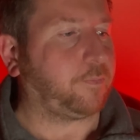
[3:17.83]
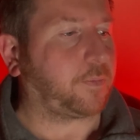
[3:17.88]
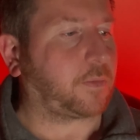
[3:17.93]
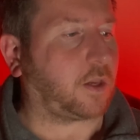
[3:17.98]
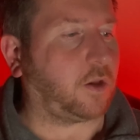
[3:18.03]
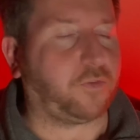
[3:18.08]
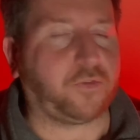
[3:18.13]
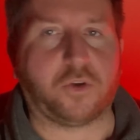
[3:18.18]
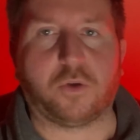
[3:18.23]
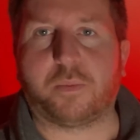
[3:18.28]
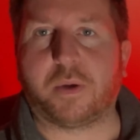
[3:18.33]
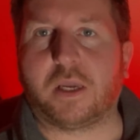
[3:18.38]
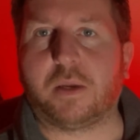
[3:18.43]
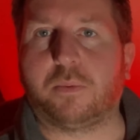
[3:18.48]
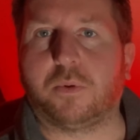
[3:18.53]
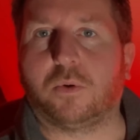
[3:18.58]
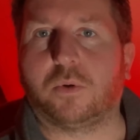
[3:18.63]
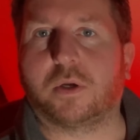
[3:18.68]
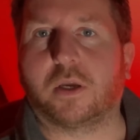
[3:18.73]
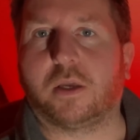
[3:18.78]
a few
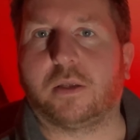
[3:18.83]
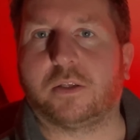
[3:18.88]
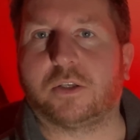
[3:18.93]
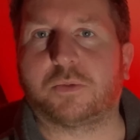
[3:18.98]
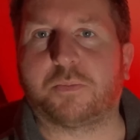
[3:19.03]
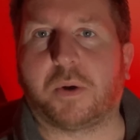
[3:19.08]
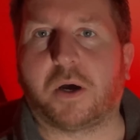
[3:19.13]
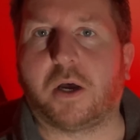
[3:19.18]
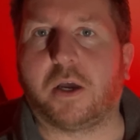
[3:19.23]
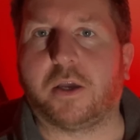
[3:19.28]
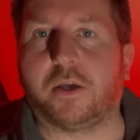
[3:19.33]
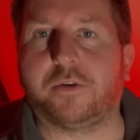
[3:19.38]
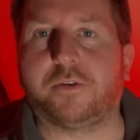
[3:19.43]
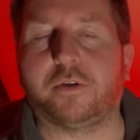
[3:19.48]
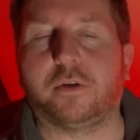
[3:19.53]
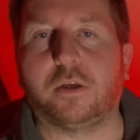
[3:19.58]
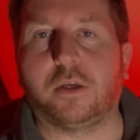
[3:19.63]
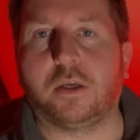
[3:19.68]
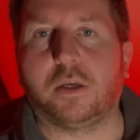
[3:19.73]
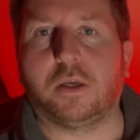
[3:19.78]
people get inspired,
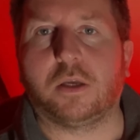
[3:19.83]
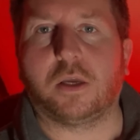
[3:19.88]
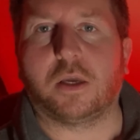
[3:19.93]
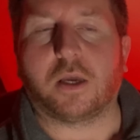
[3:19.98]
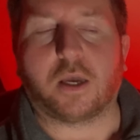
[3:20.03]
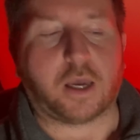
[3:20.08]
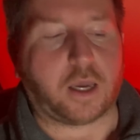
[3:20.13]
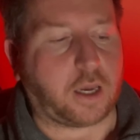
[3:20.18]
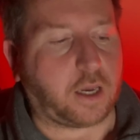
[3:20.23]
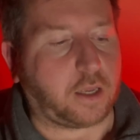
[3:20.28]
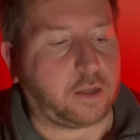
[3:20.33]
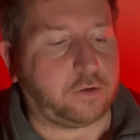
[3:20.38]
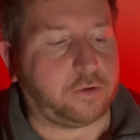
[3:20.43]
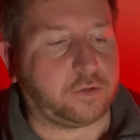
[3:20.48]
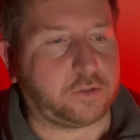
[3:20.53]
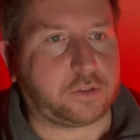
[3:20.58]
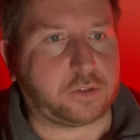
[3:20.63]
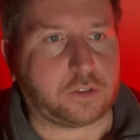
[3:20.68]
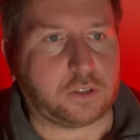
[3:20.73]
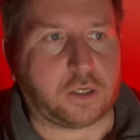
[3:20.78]

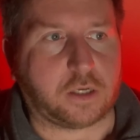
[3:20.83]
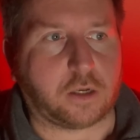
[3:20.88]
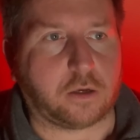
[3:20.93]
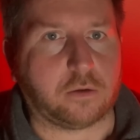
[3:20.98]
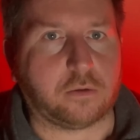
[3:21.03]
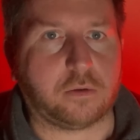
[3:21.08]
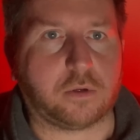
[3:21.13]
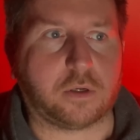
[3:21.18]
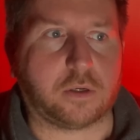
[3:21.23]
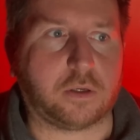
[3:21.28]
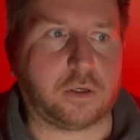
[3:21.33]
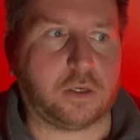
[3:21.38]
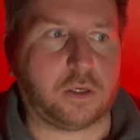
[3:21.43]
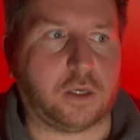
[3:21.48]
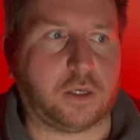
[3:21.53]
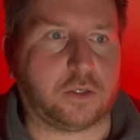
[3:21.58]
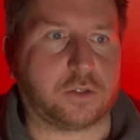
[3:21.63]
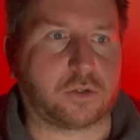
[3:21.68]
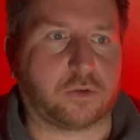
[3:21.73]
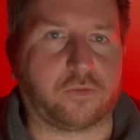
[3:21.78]
and
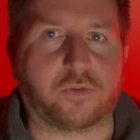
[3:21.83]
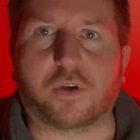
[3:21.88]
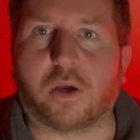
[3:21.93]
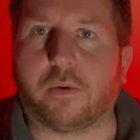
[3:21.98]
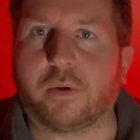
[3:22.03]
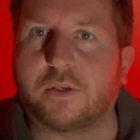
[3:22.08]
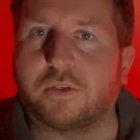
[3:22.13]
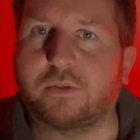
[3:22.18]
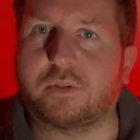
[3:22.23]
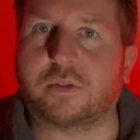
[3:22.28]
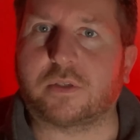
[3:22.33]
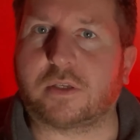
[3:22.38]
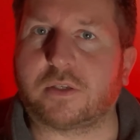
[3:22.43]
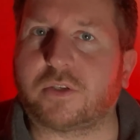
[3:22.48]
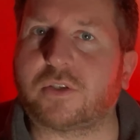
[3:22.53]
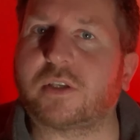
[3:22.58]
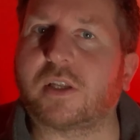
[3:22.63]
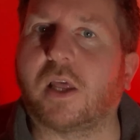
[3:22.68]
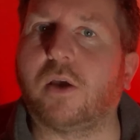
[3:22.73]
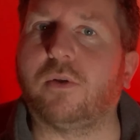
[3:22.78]
it's sort of going
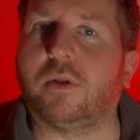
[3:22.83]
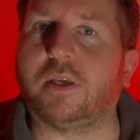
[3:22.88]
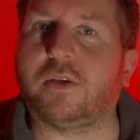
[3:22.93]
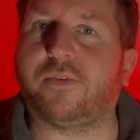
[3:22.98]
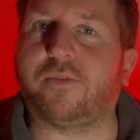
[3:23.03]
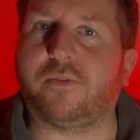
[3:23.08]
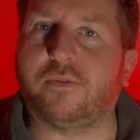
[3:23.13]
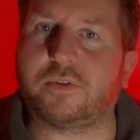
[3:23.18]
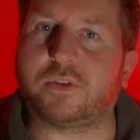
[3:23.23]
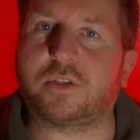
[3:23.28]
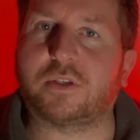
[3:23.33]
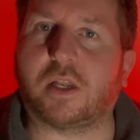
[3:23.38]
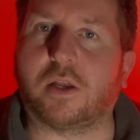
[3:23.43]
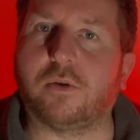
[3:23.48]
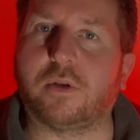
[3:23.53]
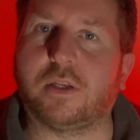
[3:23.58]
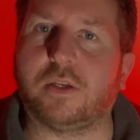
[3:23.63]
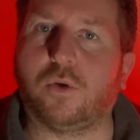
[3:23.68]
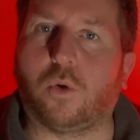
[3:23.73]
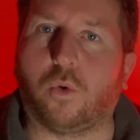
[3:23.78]

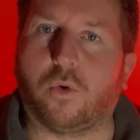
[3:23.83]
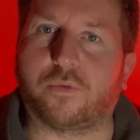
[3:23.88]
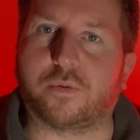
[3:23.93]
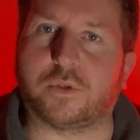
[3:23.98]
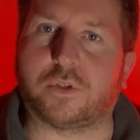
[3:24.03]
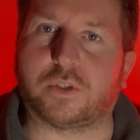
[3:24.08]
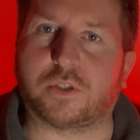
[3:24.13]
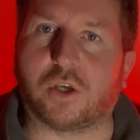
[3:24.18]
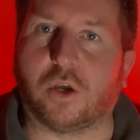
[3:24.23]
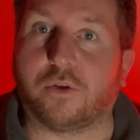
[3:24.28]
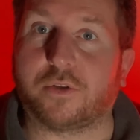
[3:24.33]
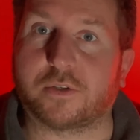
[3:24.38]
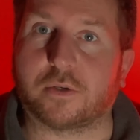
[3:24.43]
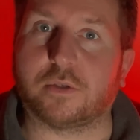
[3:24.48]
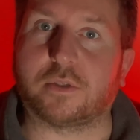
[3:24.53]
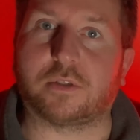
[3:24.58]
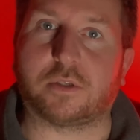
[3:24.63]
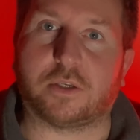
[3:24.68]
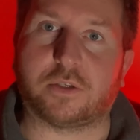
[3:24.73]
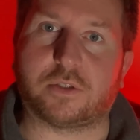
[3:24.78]
slowly north, which is good. So
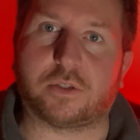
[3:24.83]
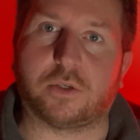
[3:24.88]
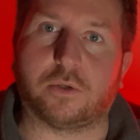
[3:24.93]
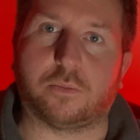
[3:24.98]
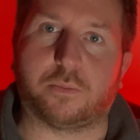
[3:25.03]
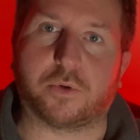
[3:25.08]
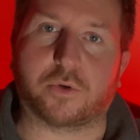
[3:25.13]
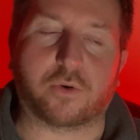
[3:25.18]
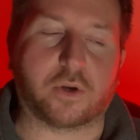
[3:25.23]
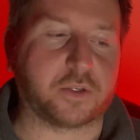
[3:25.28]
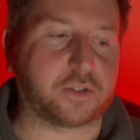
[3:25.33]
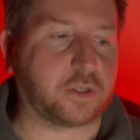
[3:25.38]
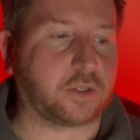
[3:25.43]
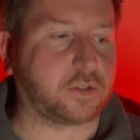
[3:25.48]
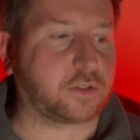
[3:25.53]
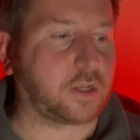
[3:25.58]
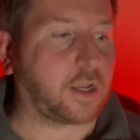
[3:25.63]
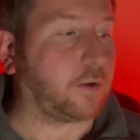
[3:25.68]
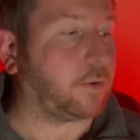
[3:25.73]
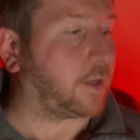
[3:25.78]
it's still progressing
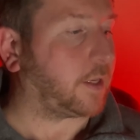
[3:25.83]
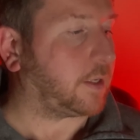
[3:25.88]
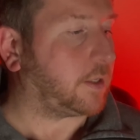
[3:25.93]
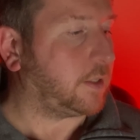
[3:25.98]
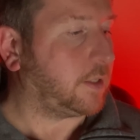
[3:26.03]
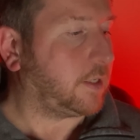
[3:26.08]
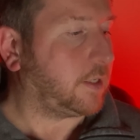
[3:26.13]
slowly.